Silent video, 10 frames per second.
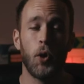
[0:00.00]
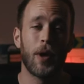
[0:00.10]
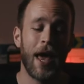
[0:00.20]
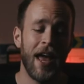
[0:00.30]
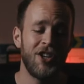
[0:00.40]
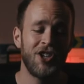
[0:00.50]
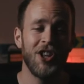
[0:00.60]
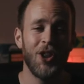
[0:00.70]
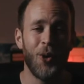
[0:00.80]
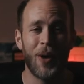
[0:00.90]

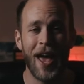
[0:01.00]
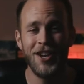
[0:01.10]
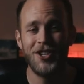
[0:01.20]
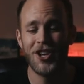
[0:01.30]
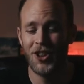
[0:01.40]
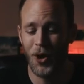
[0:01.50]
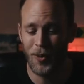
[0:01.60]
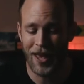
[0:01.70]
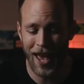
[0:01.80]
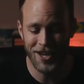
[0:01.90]
location, location,
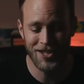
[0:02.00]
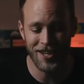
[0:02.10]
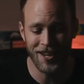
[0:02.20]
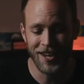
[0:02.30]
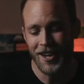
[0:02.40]
location.